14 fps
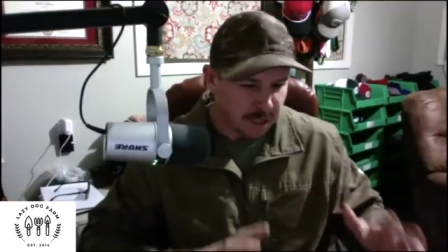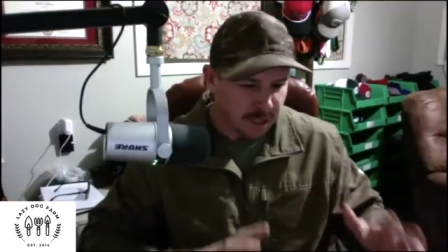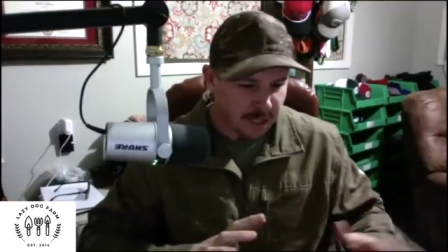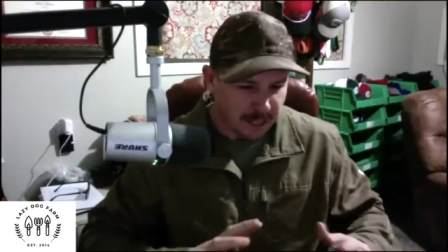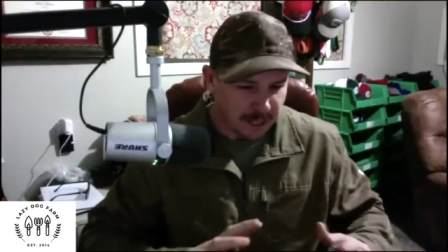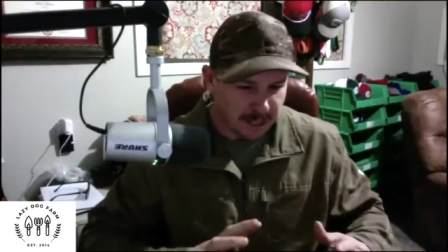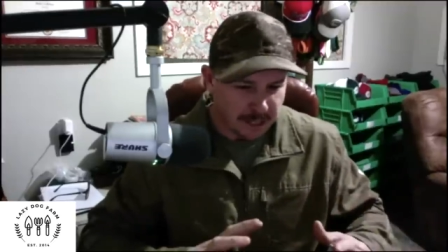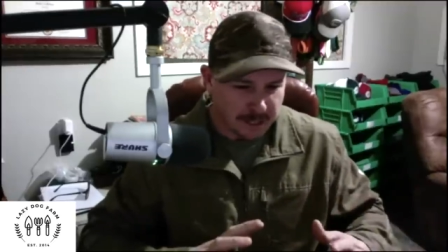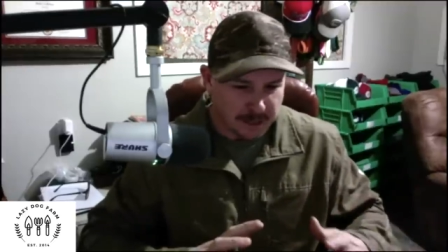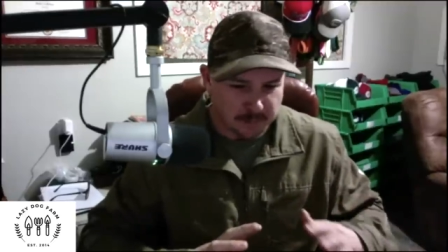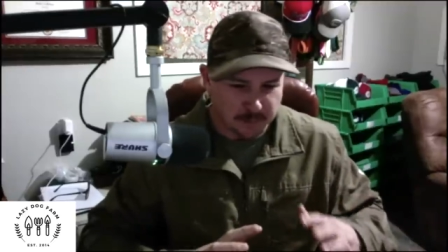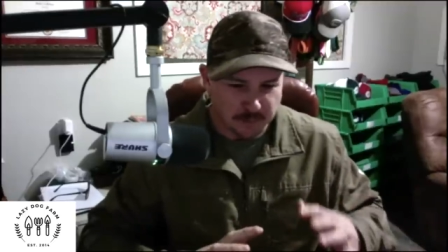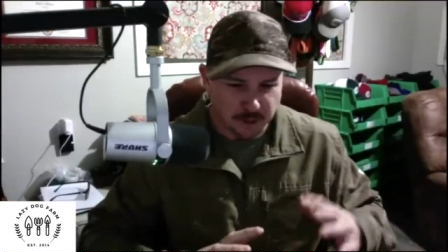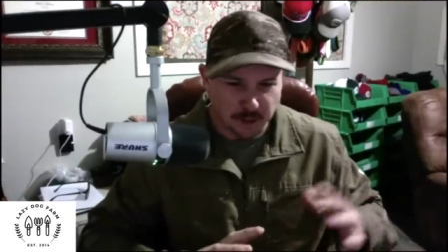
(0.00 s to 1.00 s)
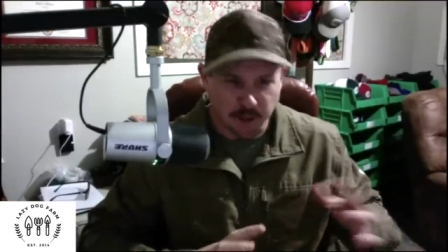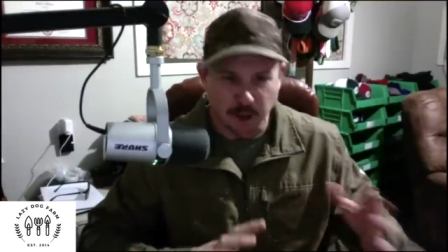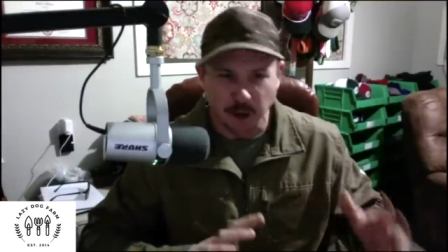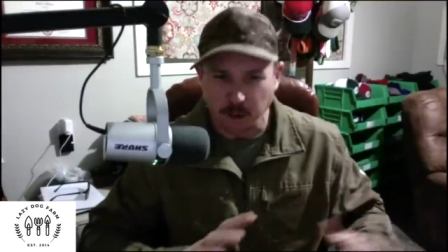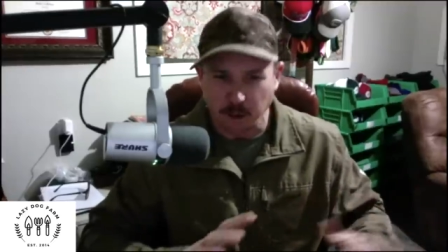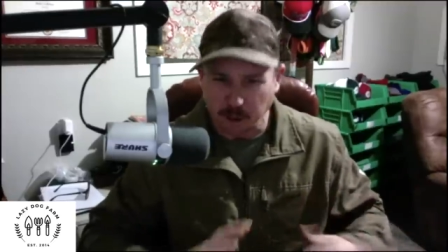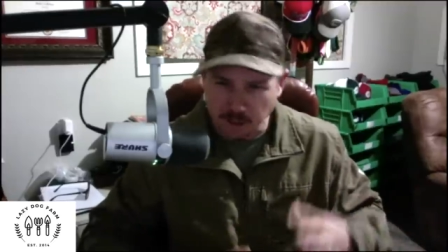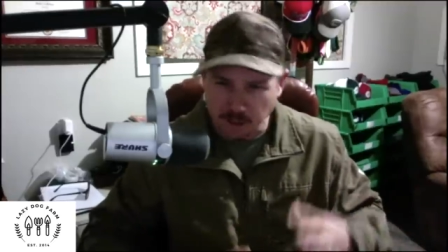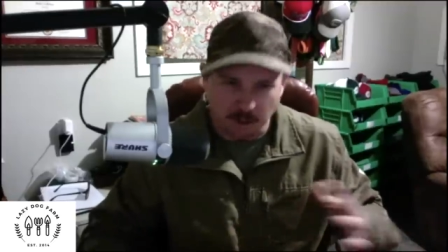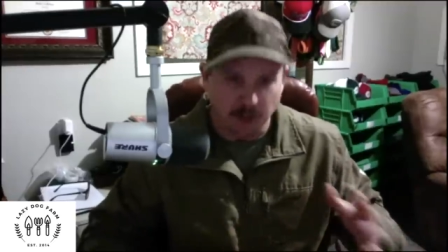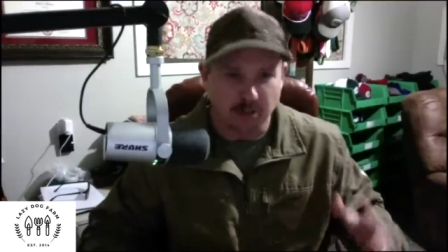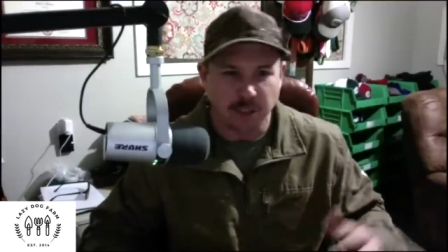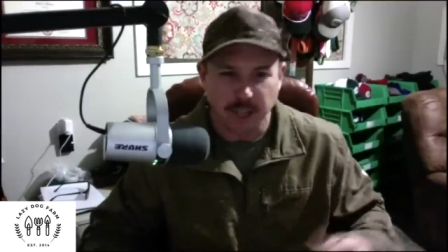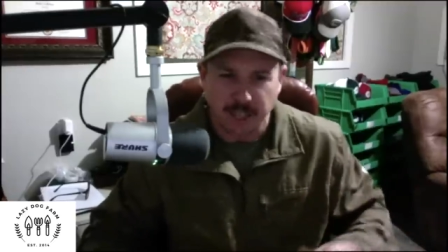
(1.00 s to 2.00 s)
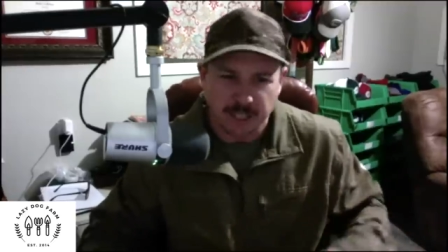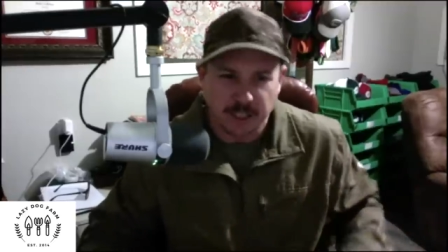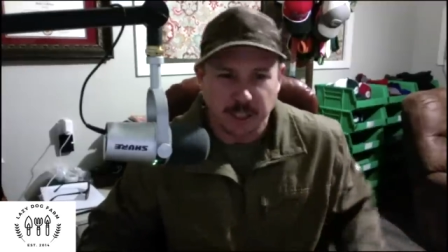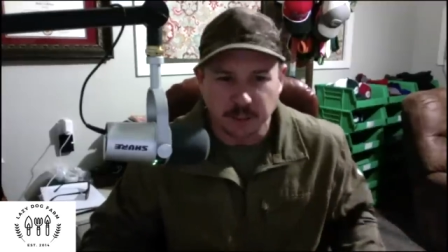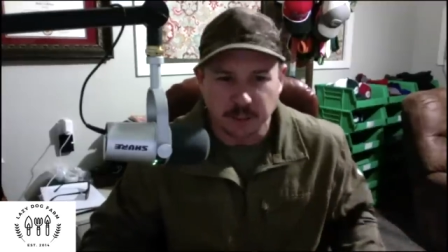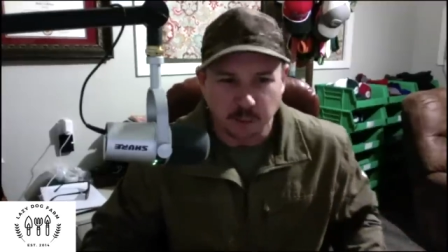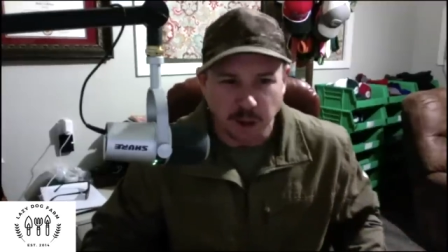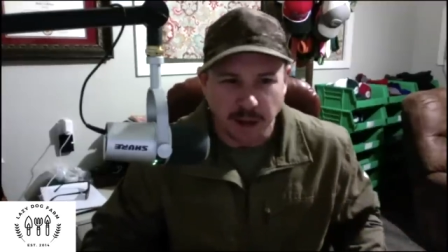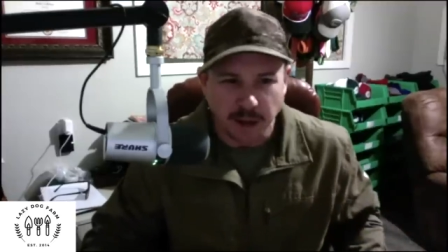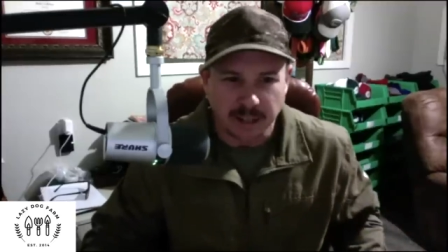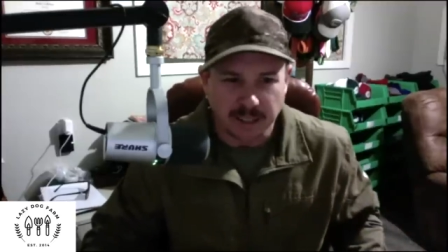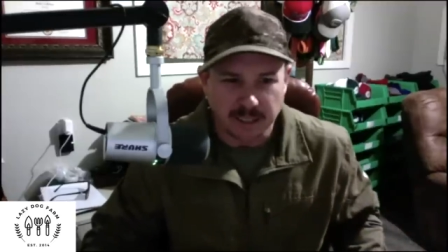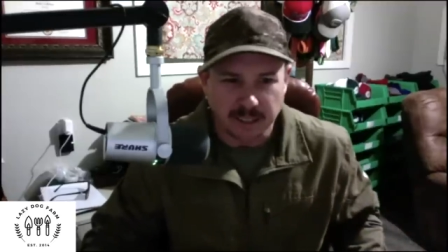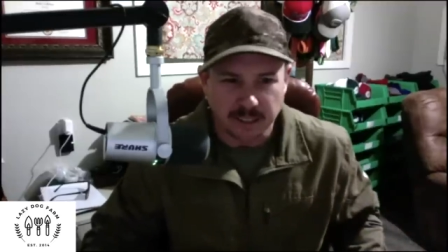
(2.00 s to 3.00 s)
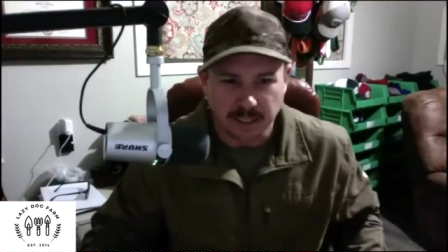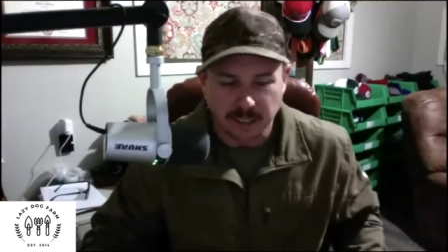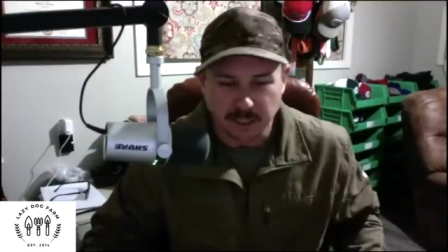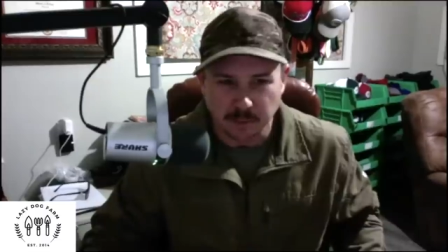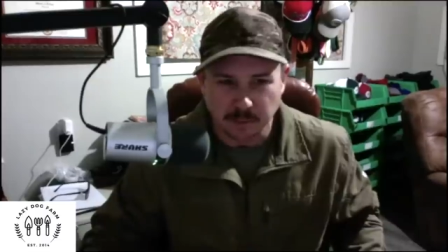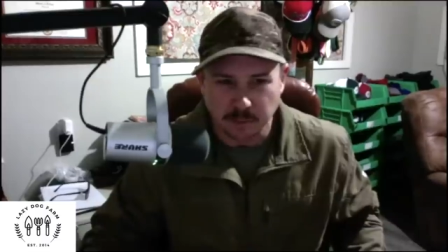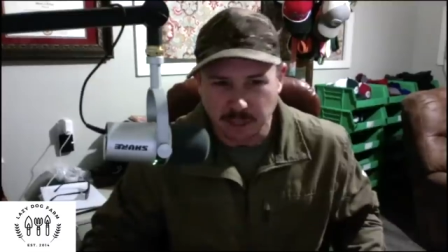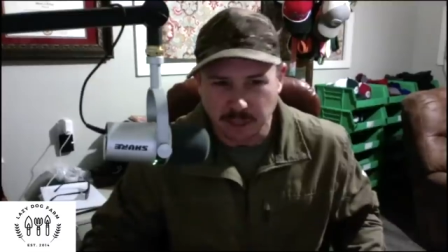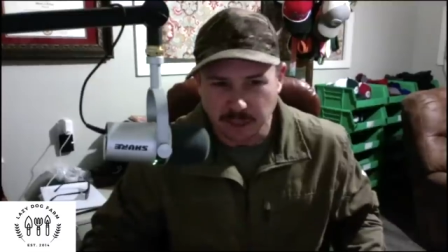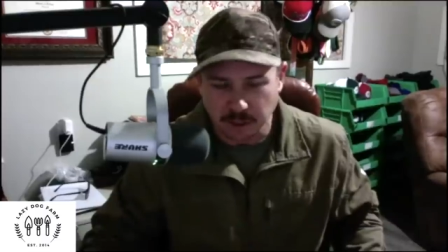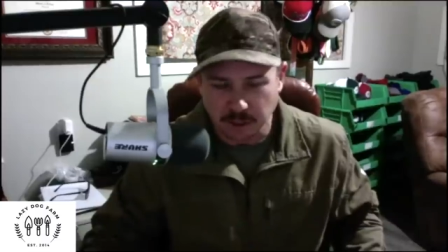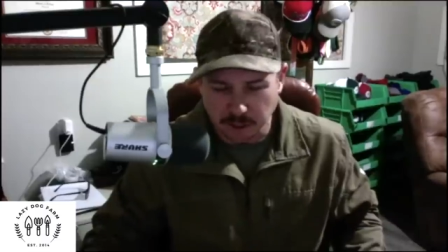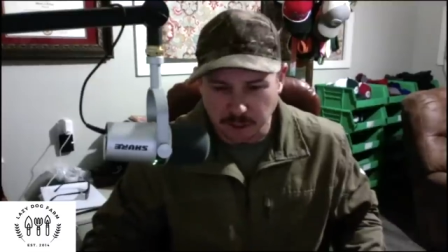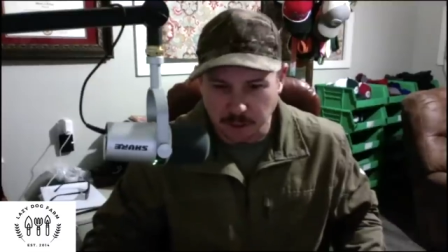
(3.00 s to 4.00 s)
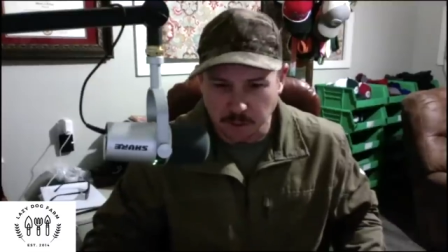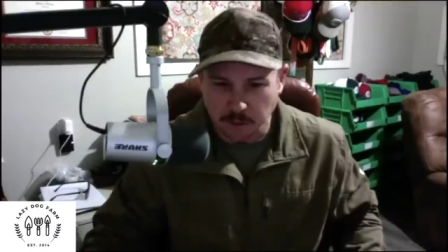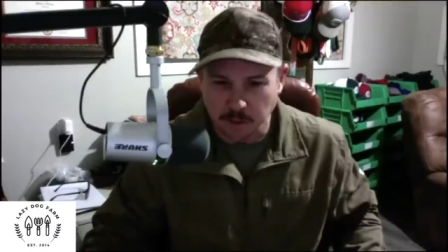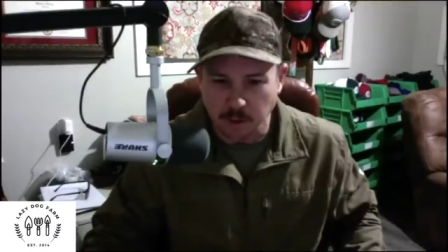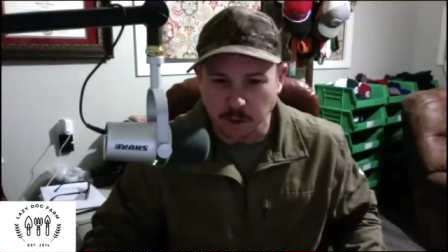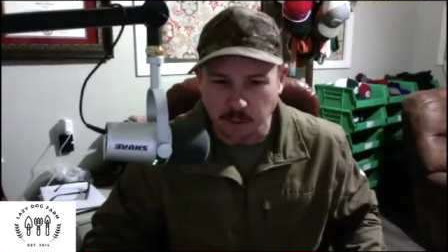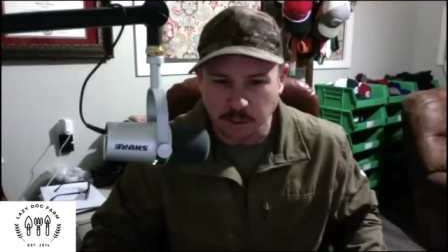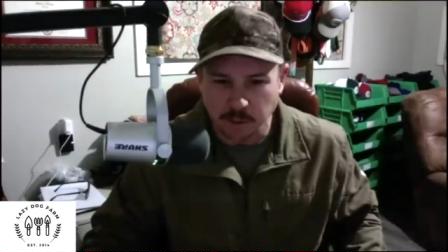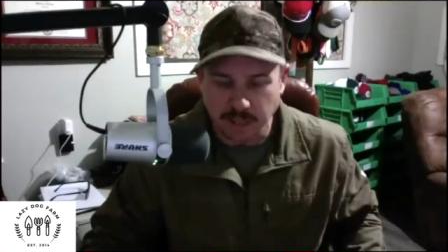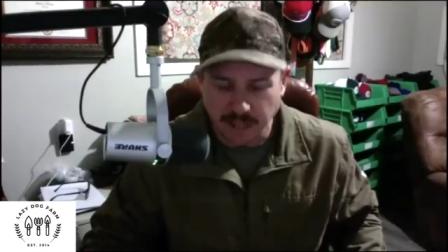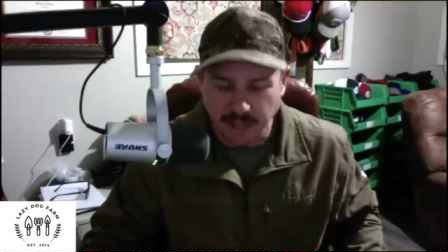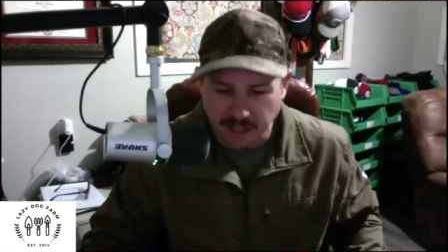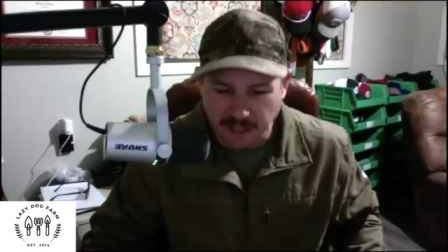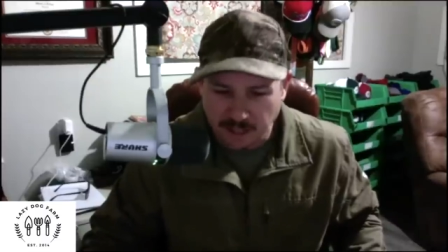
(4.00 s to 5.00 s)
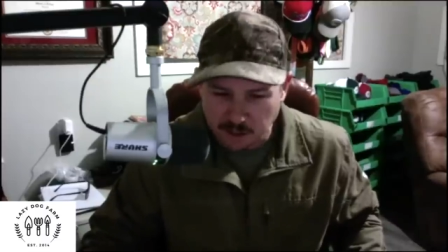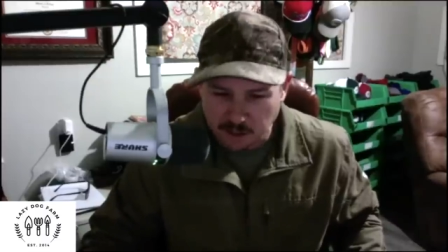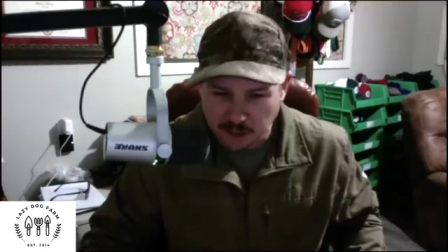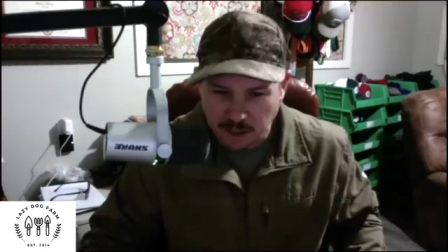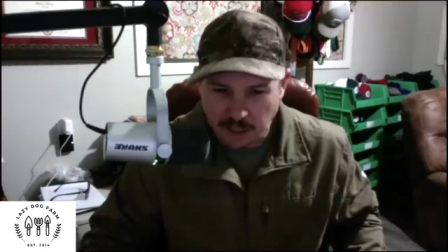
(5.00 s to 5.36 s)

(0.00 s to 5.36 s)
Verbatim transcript: um, growing rotation practices, some things you can do with growing potatoes